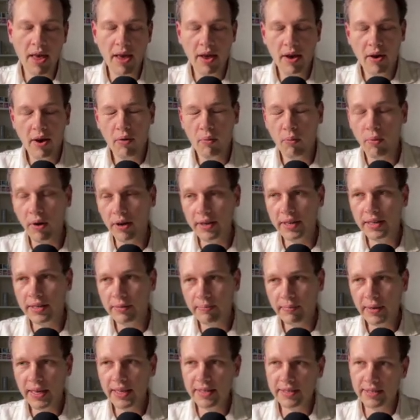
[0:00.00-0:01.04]
what it
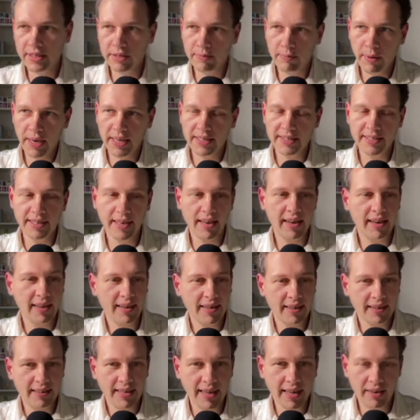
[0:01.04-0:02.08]
means is basically
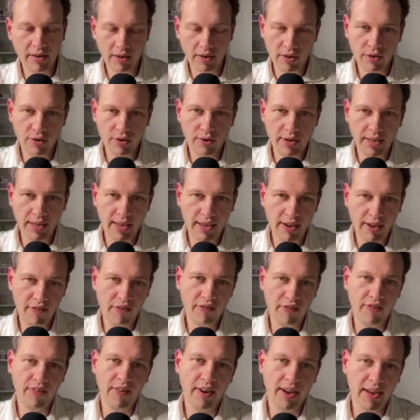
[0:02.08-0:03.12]
that you give
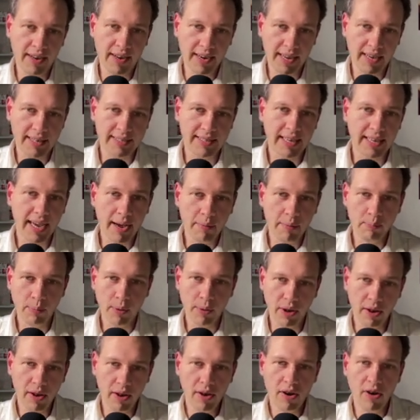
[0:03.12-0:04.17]
an
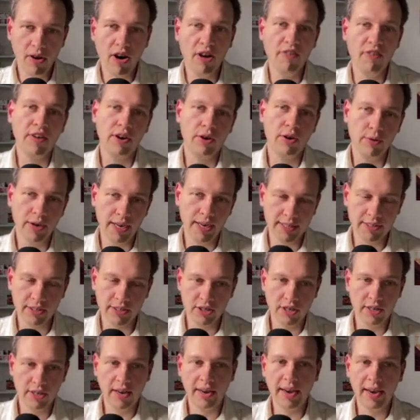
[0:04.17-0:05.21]
example of a
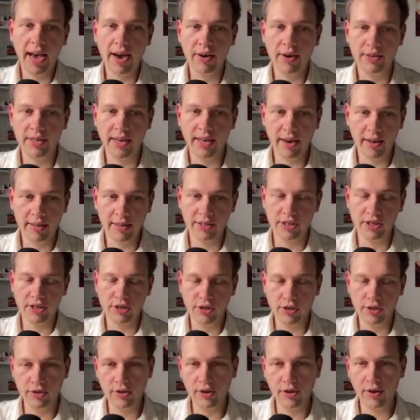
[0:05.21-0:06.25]
question and how the answer
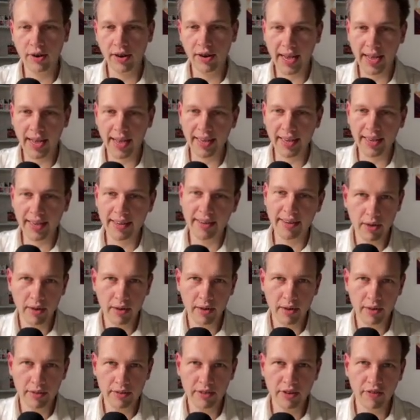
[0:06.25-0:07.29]
should look like.
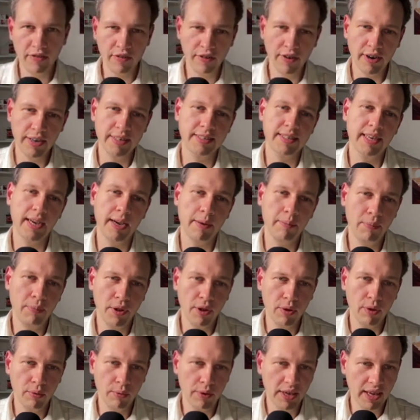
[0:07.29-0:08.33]
So, for example,
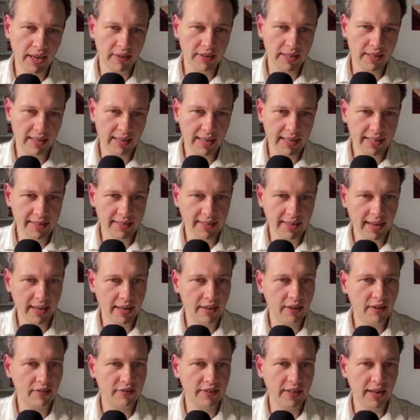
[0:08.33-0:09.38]
we give it this kind
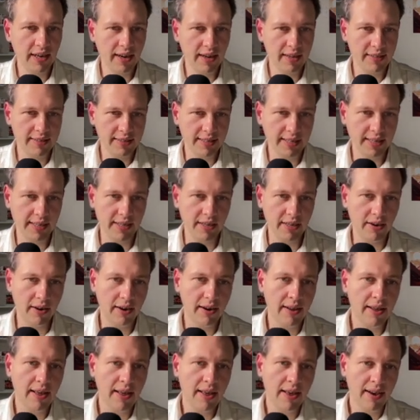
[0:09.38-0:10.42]
of task here
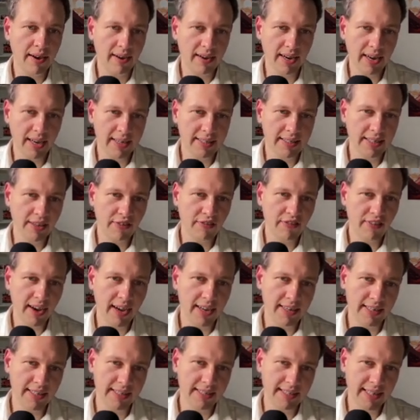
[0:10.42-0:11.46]
classify
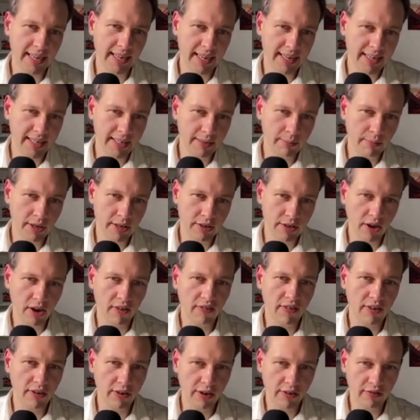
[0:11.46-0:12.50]
the sentiment of
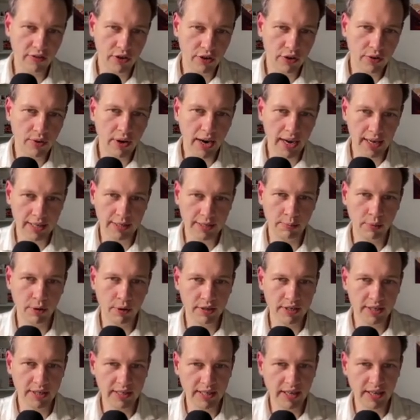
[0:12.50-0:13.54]
a review as
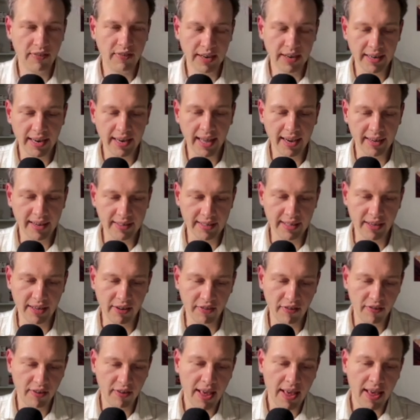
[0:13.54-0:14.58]
positive and negative.
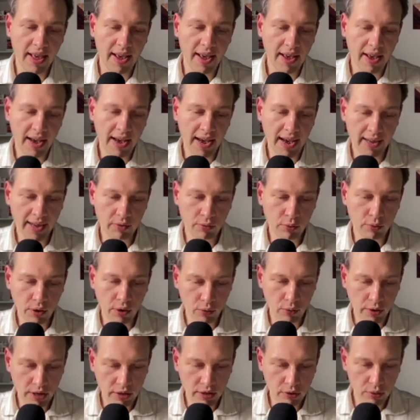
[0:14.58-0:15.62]
And what
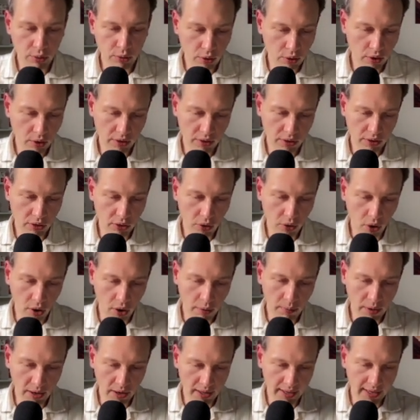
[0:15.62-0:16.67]
we do
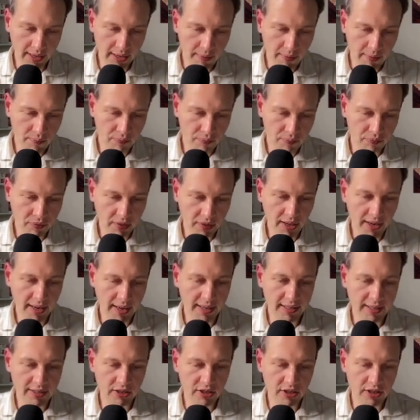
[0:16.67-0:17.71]
normally
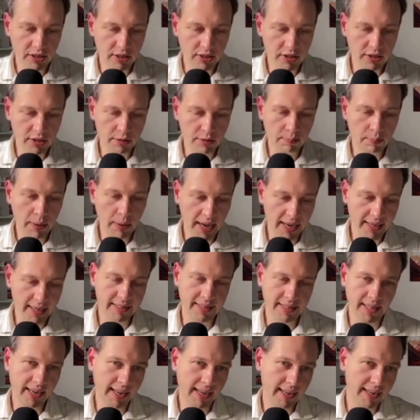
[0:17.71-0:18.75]
is just paste
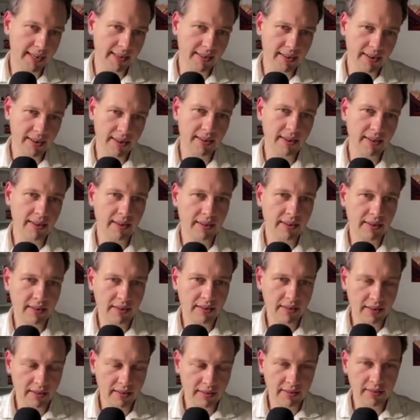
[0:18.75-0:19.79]
in
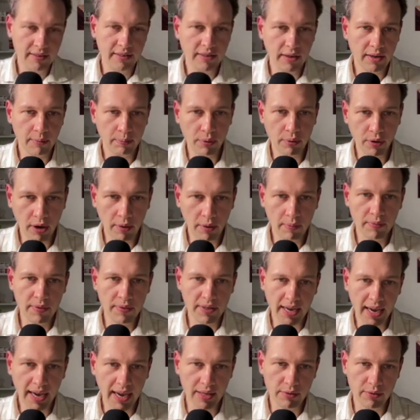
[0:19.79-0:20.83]
the prompt
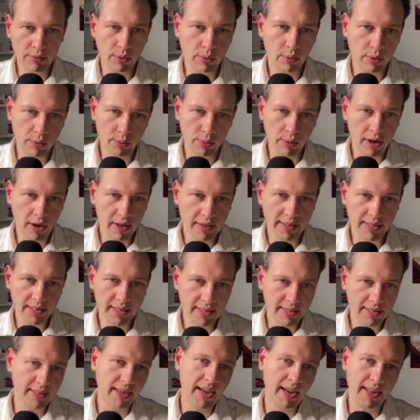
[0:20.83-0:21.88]
as we would want it
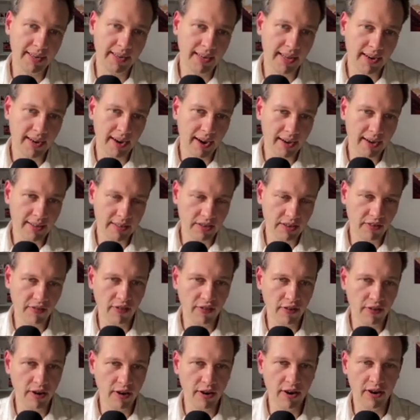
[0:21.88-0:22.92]
and then ask
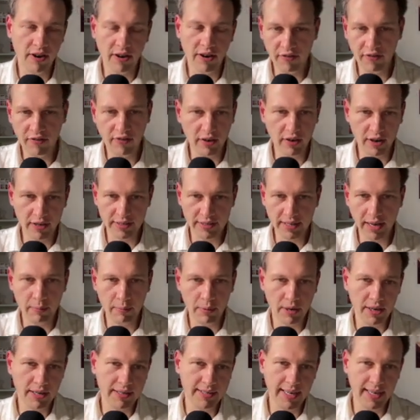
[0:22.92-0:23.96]
for for example
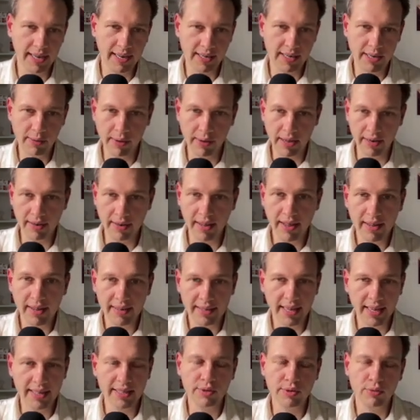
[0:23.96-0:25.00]
the sentiment
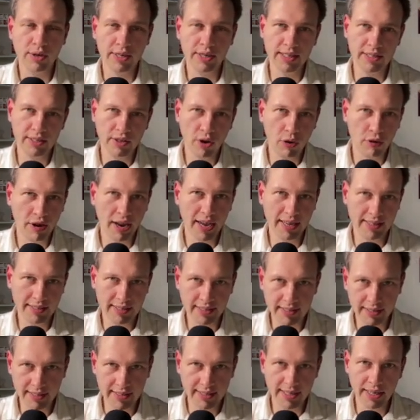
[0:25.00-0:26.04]
that's what is known as
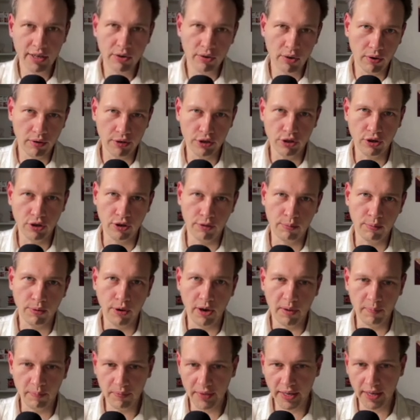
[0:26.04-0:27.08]
zero shot
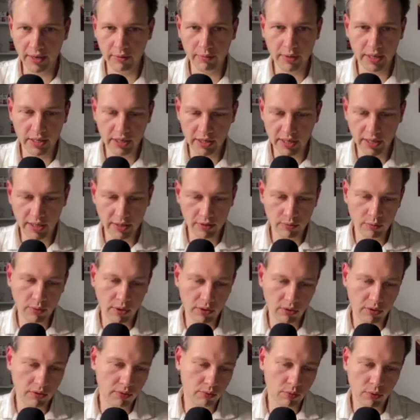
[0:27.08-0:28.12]
prompting which is what
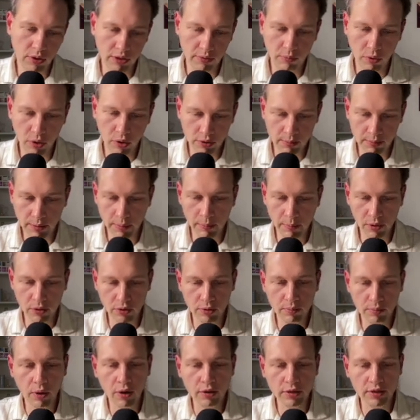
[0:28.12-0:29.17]
what most people do
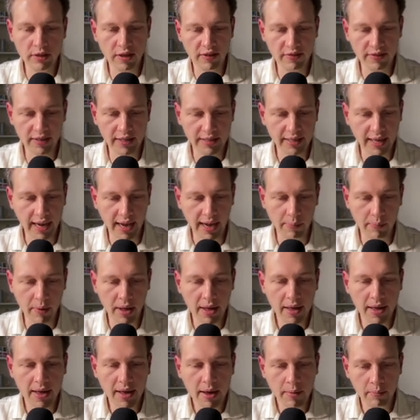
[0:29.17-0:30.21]
most of the time
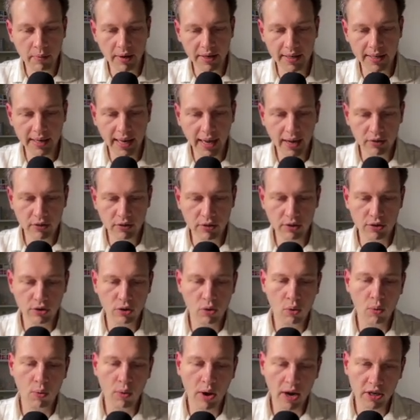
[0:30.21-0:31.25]
but now to do
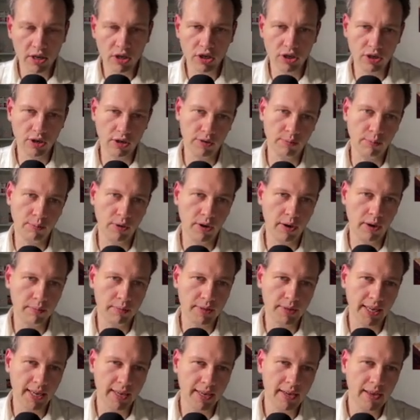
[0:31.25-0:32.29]
one shot prompting